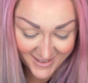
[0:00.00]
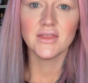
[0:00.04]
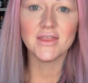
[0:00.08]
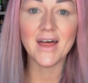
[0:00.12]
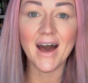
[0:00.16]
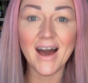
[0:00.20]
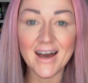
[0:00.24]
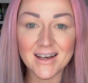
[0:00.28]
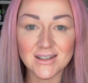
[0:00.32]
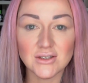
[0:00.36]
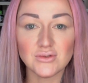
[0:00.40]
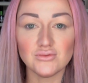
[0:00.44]

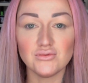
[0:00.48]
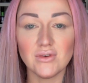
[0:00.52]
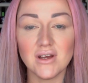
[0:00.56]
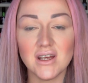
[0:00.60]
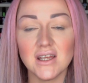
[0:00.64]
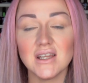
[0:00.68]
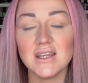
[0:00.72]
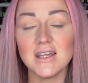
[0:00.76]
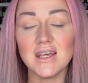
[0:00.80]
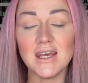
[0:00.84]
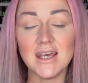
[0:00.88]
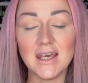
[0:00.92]
That is
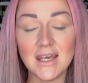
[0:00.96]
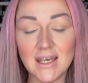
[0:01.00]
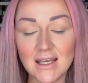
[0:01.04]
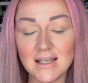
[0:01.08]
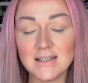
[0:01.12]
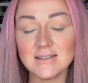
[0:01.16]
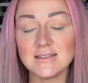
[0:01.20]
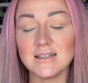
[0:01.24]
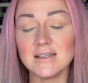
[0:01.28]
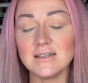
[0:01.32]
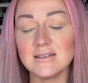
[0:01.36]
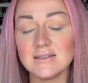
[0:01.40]
really
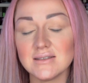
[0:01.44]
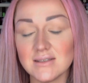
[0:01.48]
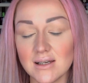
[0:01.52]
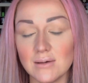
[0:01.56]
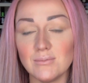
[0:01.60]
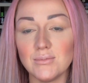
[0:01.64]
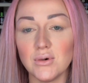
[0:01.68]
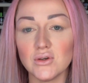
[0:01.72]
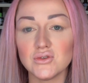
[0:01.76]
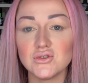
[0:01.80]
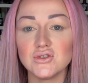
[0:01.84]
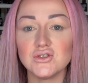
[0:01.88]
easy and
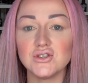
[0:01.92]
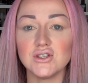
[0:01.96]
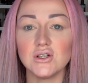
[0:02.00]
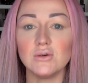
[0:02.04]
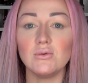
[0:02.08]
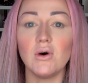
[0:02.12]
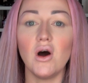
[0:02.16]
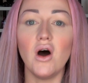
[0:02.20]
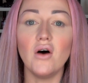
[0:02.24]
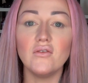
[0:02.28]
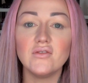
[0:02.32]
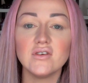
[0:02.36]
simple to
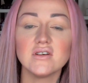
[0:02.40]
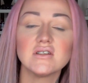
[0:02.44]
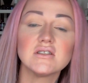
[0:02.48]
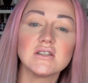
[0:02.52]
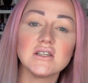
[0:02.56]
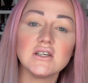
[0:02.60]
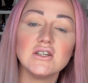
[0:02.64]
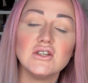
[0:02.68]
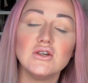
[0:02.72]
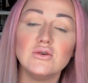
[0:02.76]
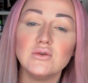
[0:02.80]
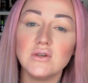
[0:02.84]
do.
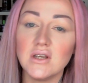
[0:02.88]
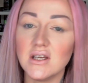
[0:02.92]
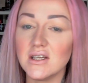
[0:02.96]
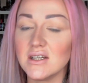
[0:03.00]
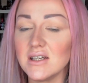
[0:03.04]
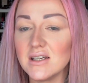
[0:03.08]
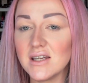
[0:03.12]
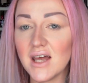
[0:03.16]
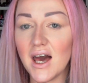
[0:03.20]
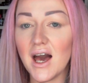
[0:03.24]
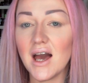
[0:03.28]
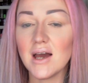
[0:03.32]
Obviously, you need
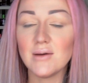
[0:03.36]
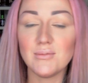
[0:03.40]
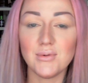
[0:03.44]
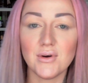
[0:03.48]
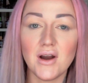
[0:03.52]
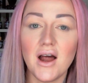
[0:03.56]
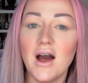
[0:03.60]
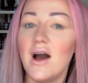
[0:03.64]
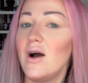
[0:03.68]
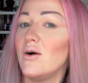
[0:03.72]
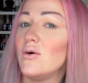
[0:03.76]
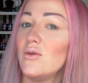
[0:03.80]
an
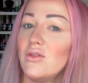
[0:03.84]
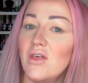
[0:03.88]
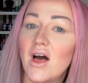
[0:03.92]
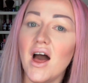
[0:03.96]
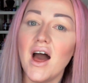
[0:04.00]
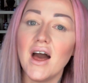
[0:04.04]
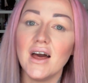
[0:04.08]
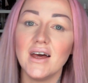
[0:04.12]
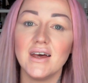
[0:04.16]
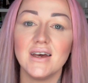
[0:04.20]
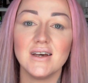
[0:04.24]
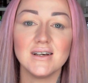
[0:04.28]
eyebrow
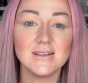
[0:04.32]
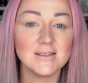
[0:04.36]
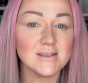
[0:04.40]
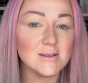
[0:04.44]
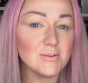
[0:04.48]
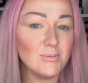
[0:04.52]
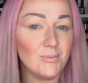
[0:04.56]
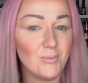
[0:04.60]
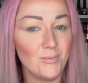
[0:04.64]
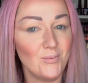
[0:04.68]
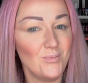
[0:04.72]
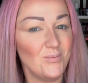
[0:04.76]
that is
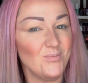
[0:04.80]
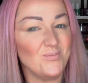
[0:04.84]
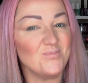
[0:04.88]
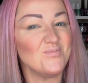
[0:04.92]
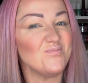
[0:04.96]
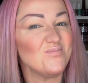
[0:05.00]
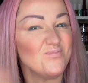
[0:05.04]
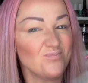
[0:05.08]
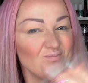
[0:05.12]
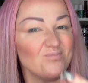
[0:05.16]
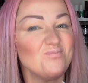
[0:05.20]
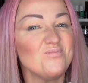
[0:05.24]

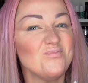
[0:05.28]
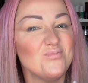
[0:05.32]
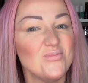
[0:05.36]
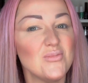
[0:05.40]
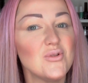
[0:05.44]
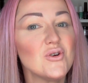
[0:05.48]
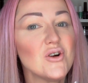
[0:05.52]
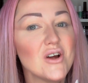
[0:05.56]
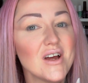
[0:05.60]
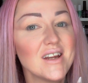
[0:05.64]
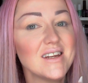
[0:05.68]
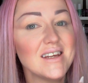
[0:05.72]

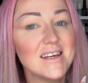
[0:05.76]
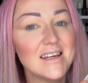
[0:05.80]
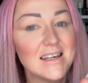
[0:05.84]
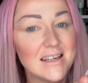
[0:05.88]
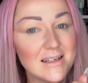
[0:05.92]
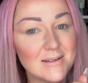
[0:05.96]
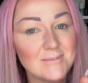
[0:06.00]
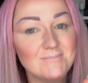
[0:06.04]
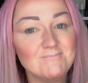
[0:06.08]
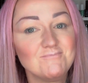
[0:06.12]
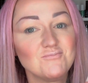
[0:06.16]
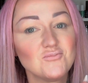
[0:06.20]

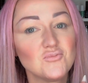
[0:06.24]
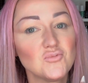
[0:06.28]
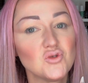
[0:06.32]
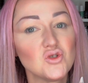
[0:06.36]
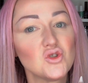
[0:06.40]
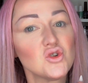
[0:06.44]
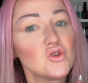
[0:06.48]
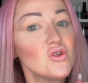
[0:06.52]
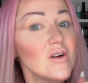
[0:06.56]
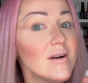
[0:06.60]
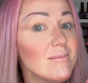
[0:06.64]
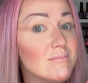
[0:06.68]
pretty
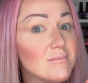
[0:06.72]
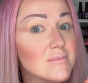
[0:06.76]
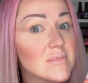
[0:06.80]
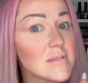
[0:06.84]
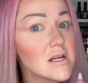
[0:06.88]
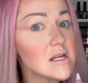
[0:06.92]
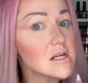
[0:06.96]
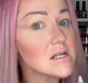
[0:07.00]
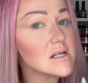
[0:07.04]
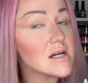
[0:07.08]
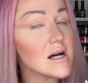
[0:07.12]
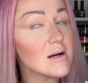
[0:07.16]

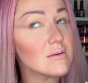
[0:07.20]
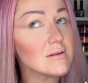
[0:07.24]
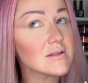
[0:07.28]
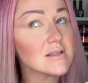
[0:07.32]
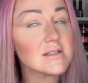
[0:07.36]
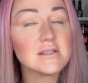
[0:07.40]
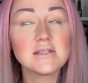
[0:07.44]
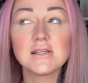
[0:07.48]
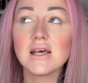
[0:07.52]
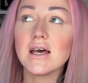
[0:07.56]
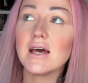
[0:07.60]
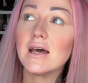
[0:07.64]
trimmed, I
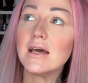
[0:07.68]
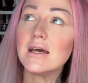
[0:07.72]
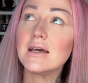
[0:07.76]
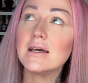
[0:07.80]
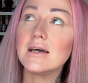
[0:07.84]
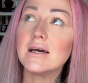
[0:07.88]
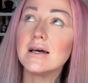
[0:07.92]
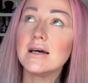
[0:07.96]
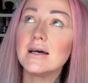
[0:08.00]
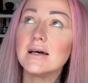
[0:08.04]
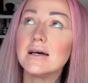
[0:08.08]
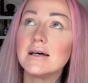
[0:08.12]
would say.
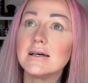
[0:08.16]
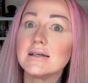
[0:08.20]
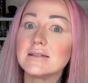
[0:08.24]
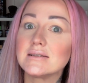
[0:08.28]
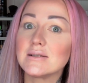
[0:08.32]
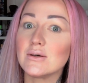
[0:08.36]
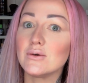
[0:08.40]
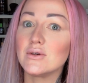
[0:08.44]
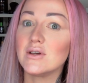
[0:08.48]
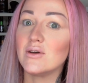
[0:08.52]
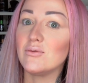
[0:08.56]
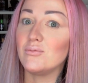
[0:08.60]

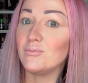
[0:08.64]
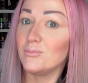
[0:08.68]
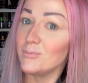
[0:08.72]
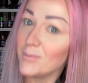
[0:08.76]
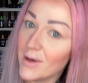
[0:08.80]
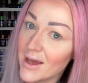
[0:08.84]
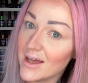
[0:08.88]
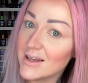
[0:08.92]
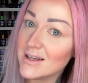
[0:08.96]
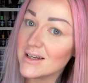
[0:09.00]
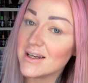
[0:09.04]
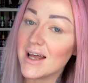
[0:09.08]
So you've
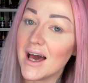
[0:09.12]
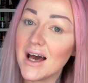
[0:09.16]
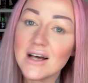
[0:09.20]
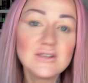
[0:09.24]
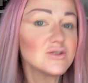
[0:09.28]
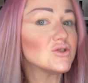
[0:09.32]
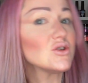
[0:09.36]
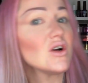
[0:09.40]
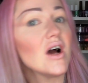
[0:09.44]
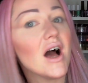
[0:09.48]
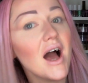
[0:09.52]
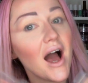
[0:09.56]
been and
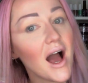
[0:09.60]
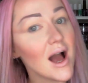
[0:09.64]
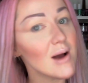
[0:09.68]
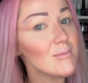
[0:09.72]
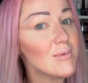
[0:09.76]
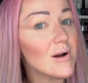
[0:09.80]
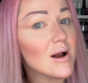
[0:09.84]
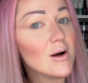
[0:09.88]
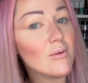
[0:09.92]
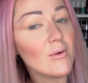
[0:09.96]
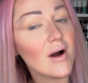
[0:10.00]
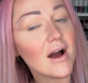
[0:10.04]
had your
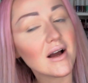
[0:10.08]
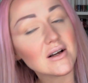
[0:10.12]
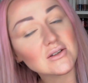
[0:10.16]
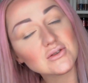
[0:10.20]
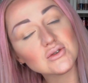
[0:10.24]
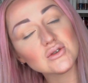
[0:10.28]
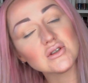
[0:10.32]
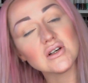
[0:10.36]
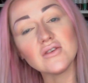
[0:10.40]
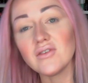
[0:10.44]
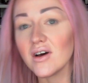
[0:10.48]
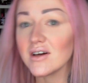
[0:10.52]
eyebrow
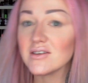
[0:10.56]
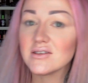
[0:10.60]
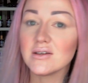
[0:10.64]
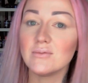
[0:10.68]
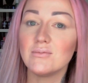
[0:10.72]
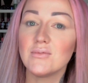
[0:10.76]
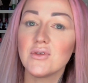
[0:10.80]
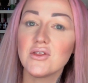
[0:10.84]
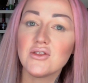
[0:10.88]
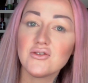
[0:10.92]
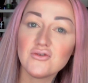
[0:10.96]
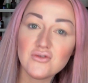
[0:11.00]
wax, or you've had
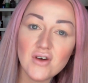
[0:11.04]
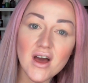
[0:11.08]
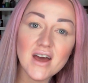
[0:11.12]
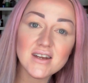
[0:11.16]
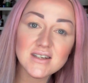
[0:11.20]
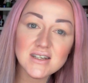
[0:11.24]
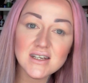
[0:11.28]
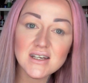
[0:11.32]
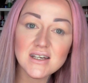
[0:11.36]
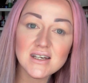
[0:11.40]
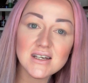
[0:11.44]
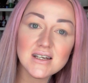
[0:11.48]
them
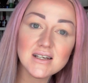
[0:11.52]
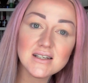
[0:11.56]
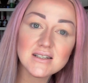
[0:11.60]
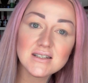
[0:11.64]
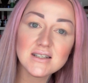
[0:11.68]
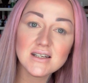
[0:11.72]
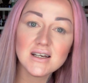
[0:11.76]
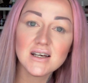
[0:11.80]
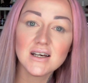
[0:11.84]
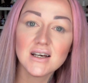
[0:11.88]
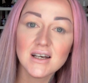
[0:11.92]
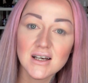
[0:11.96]
threaded.